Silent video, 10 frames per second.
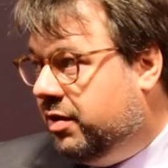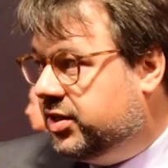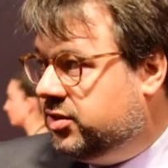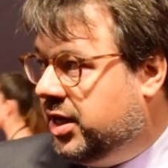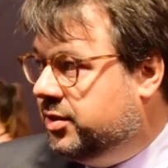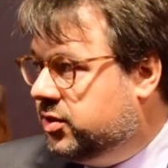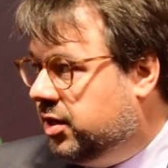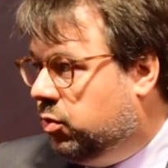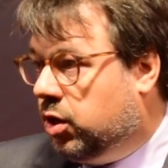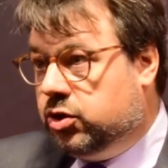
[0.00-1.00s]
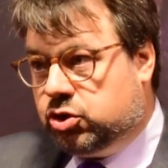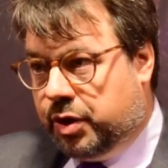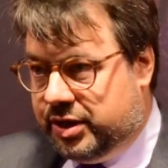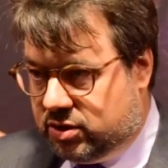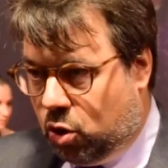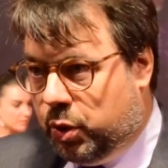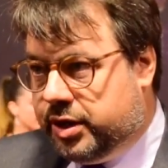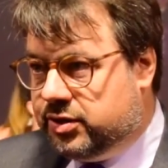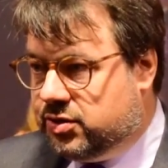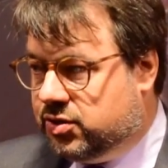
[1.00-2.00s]
have a sense of what our strengths and our
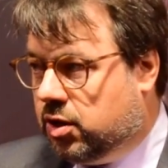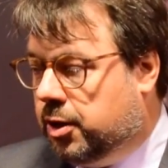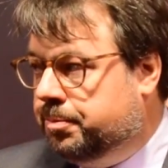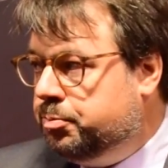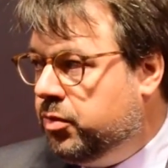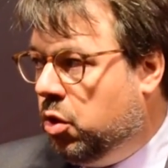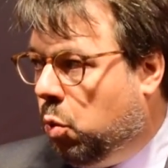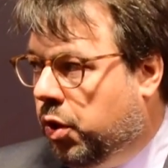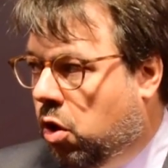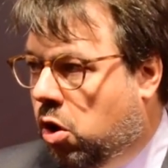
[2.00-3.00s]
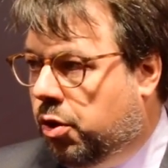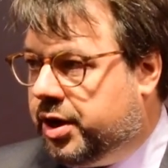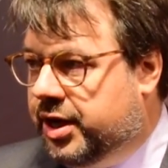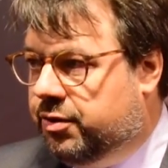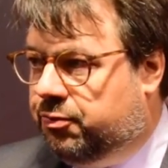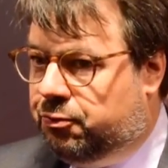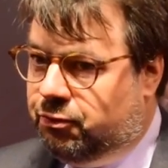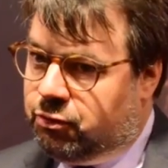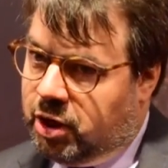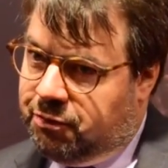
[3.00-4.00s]
weaknesses are, we're all kind of
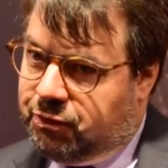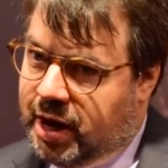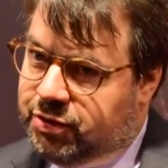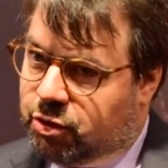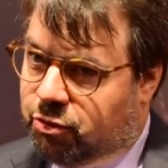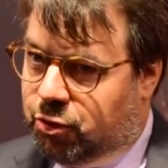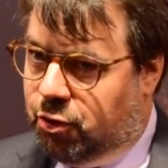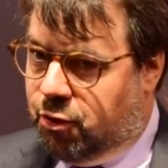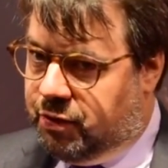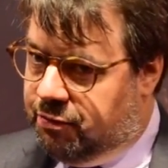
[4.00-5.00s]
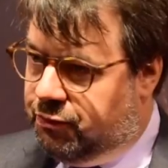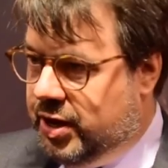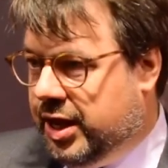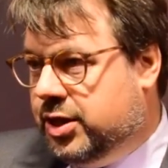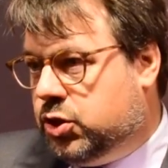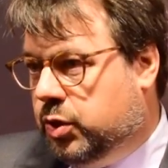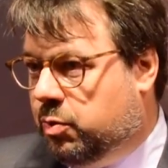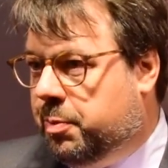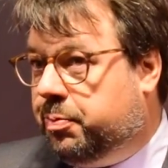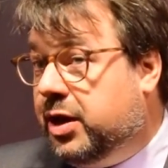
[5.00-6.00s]
trying to find the groove and fitting into it.
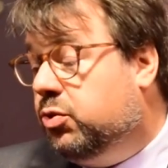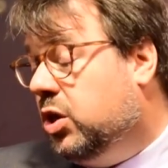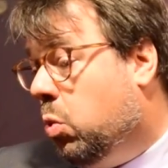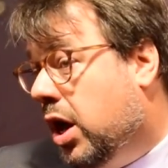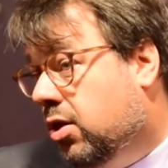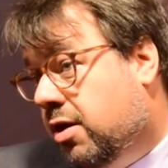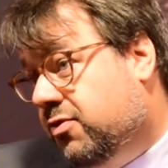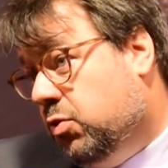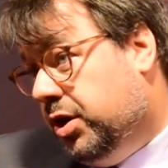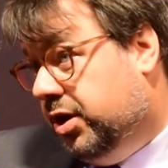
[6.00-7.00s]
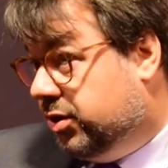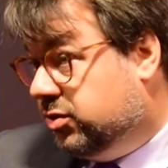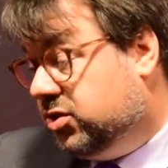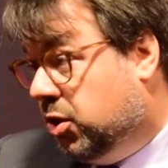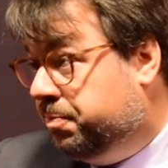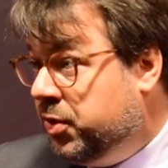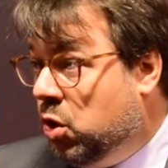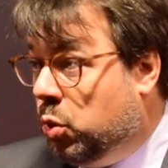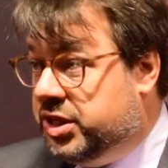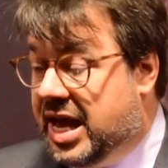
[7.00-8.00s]
And we play really well off of one another. So
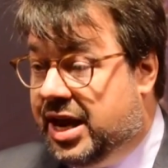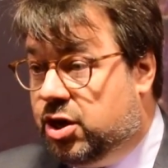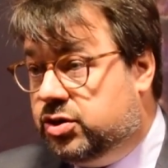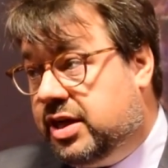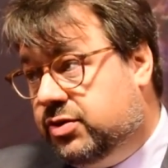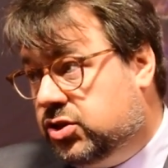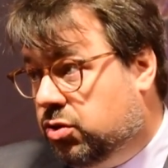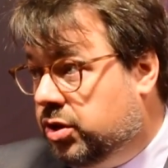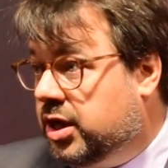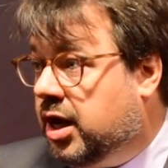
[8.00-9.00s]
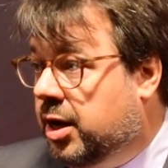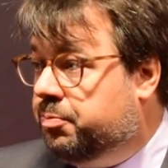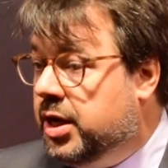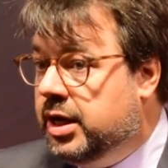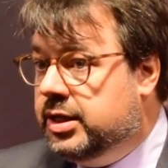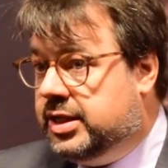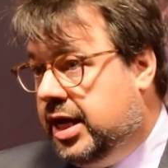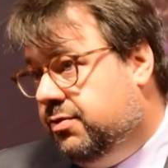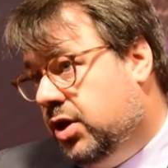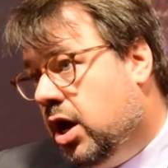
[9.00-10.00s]
when the editors have a certain cut,
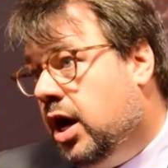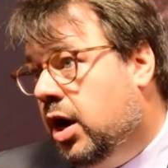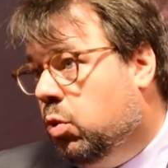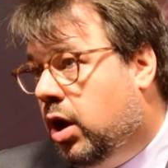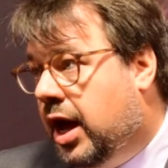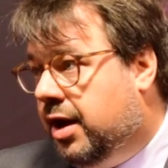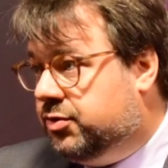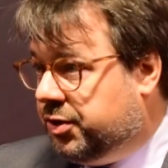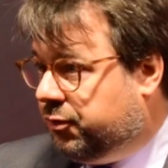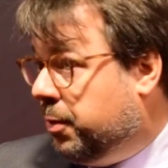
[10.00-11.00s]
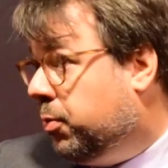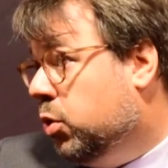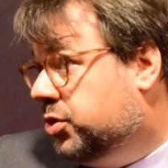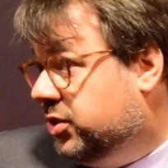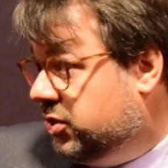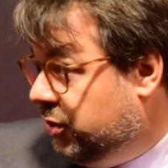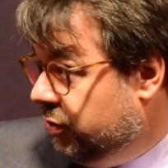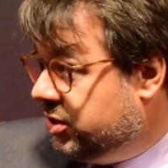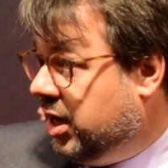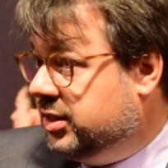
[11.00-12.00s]
Dave and I will have different approaches to
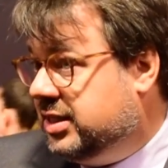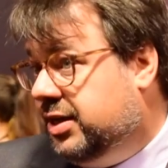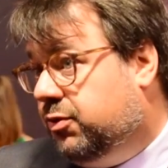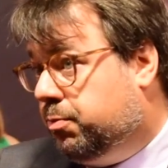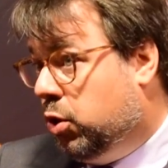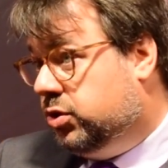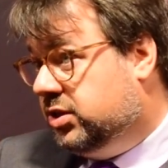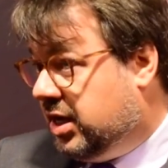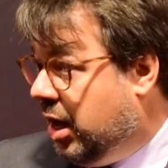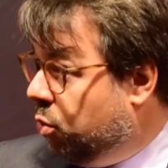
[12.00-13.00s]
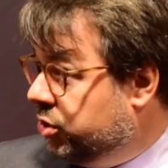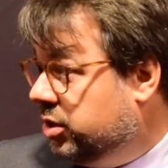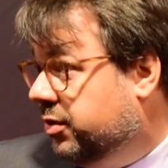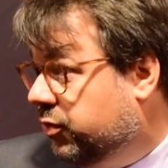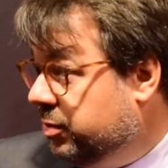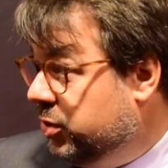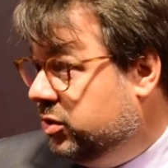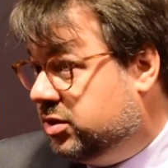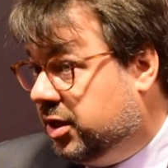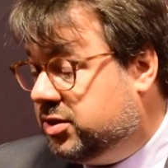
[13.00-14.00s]
those cuts and different approaches to how we're delivering
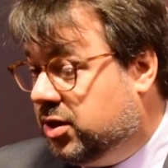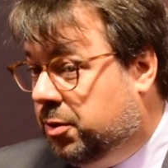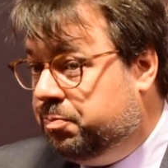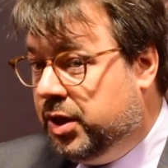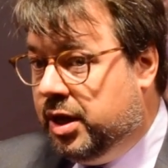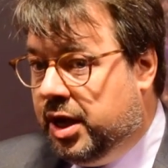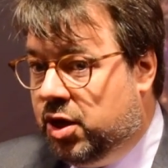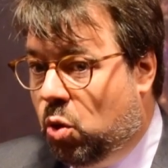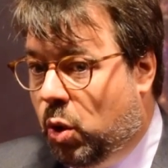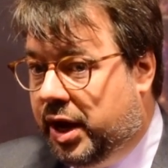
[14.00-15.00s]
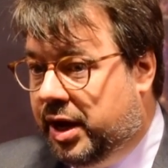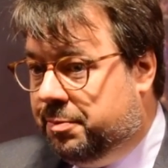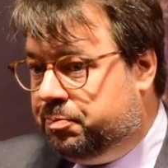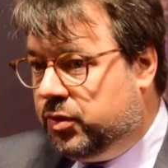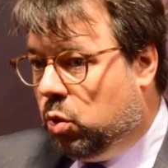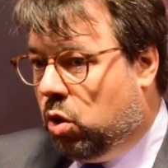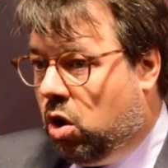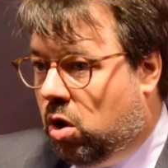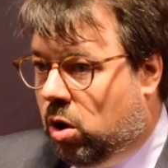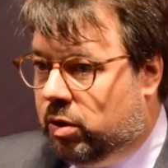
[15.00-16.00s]
music. So, in a way, we're
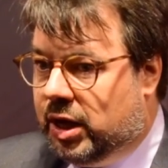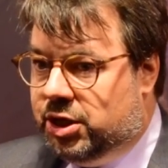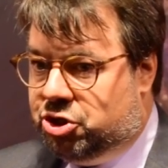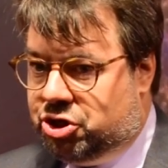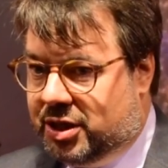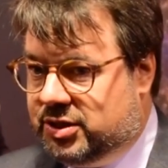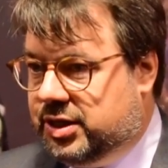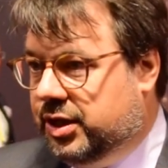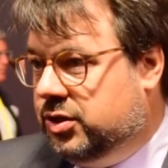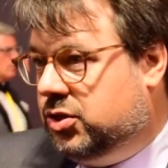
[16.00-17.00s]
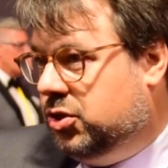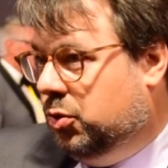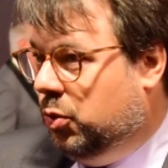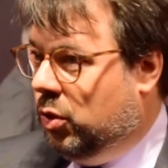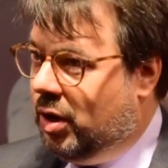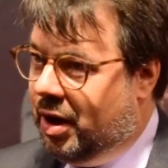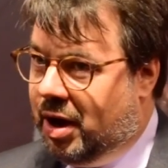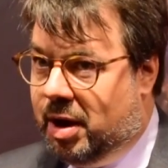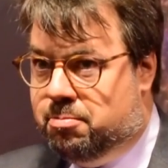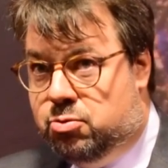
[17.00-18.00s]
all adjusting to a,
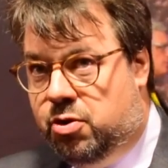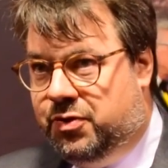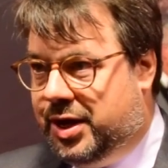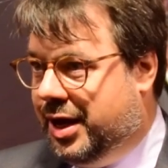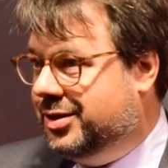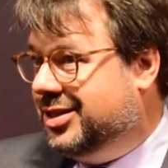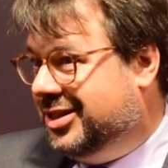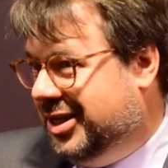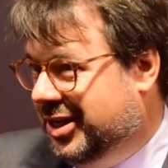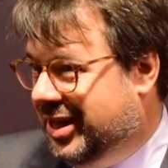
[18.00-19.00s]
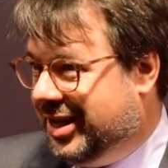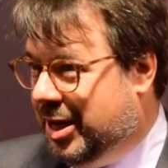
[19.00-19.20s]
a moving entity that